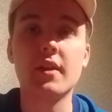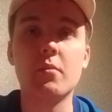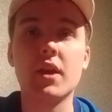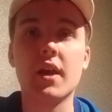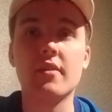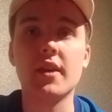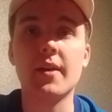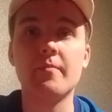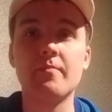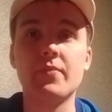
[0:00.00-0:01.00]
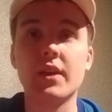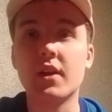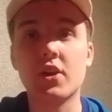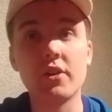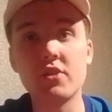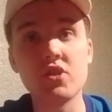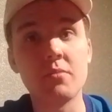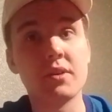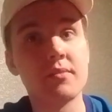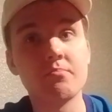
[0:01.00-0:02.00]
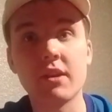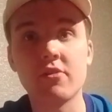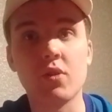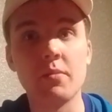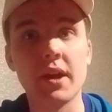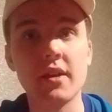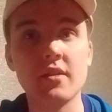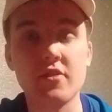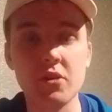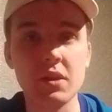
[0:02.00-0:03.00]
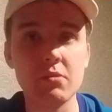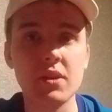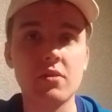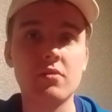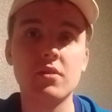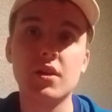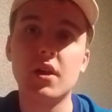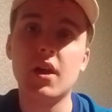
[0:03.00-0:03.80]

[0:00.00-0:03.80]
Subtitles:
And then we had Cody Drama as the right back. The 2 in the middle.